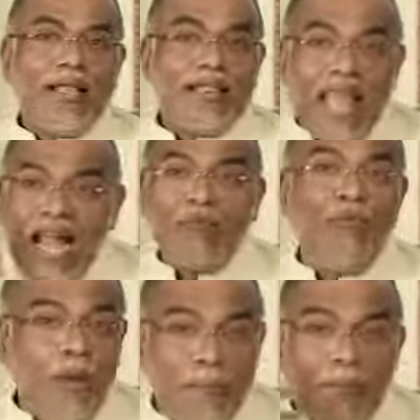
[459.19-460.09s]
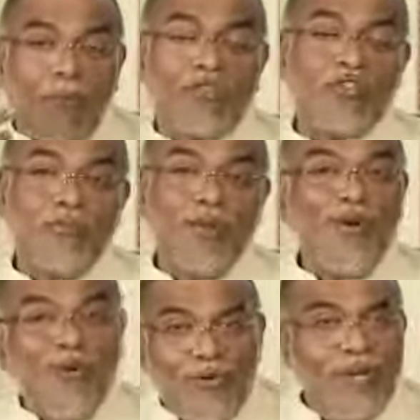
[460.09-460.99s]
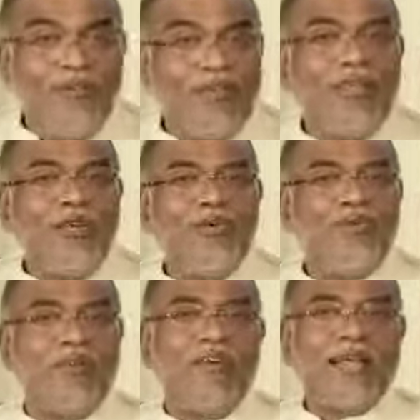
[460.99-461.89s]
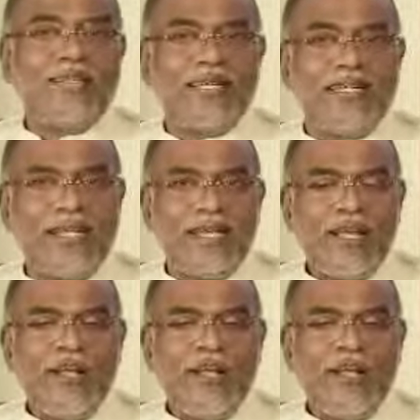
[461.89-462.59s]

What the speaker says: That will be possible only with the use of ICT.